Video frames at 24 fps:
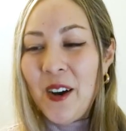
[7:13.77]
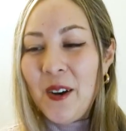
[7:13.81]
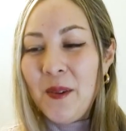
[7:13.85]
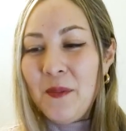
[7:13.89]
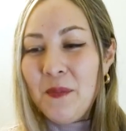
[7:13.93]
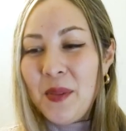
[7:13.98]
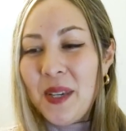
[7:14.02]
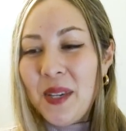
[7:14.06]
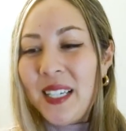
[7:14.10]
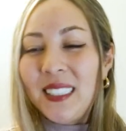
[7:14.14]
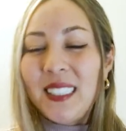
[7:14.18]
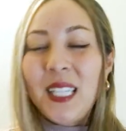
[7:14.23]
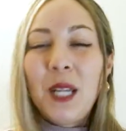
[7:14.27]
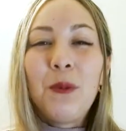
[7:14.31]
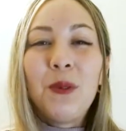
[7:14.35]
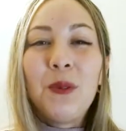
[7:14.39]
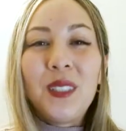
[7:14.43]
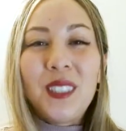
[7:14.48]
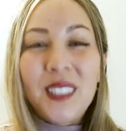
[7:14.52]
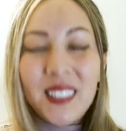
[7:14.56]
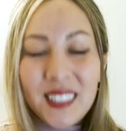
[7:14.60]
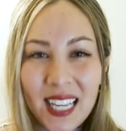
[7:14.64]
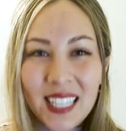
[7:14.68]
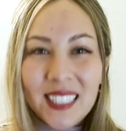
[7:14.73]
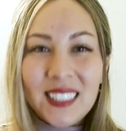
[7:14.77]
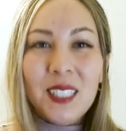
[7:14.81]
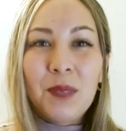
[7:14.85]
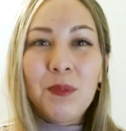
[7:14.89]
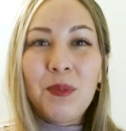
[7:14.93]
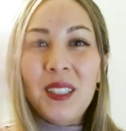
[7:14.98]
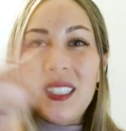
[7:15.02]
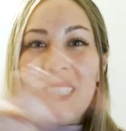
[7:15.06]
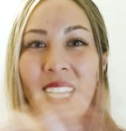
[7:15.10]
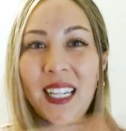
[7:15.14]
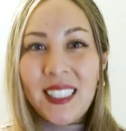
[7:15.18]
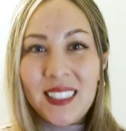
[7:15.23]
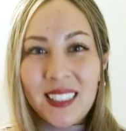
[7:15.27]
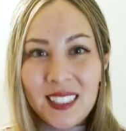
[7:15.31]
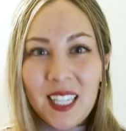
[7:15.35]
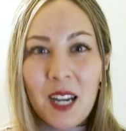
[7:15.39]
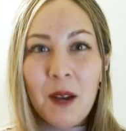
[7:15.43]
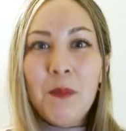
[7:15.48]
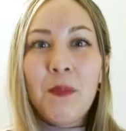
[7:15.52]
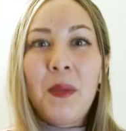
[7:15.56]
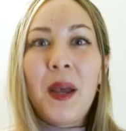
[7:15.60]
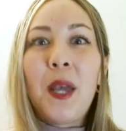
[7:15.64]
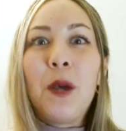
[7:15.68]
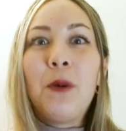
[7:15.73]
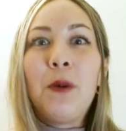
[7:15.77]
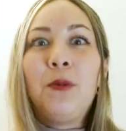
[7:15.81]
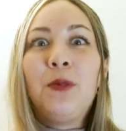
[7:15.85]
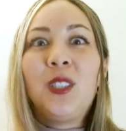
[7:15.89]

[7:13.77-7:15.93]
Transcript: because they would say something that's dumb, but